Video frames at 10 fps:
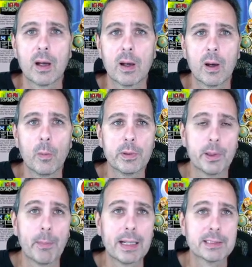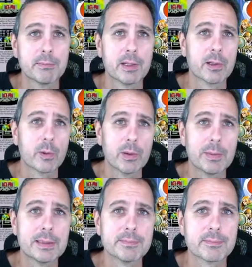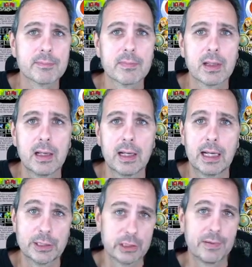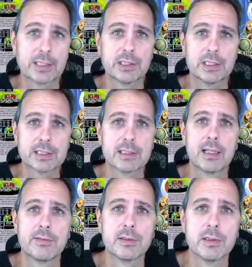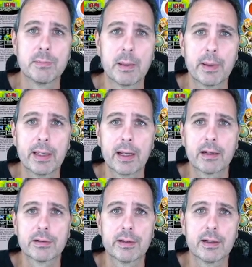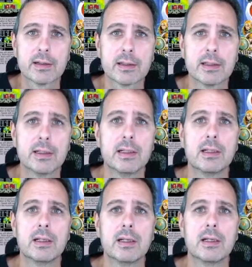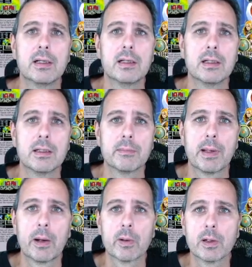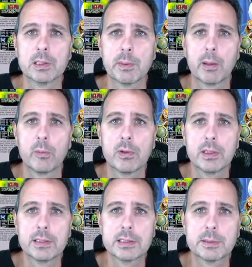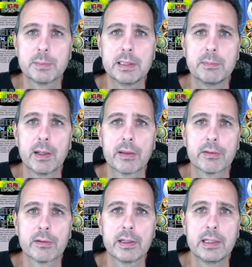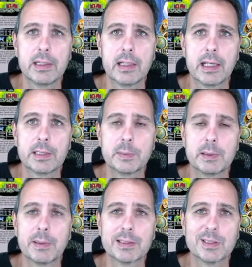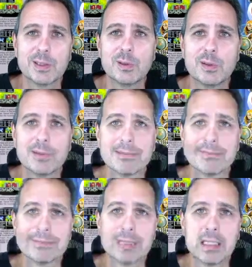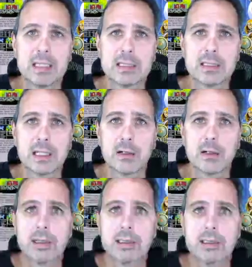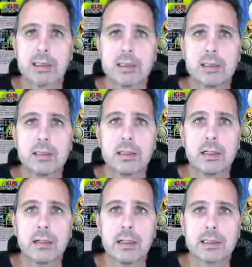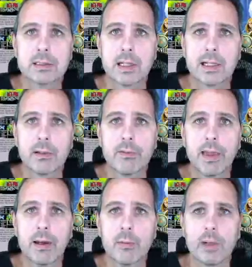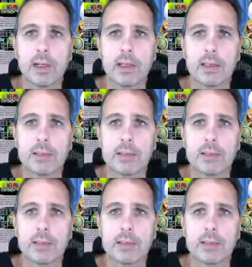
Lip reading: hoping to buy some better equipment. I should have actually just leveled my main character there. Power goes by 1, speed by 3, HP by 2. It's not great. All right, so I can go that way.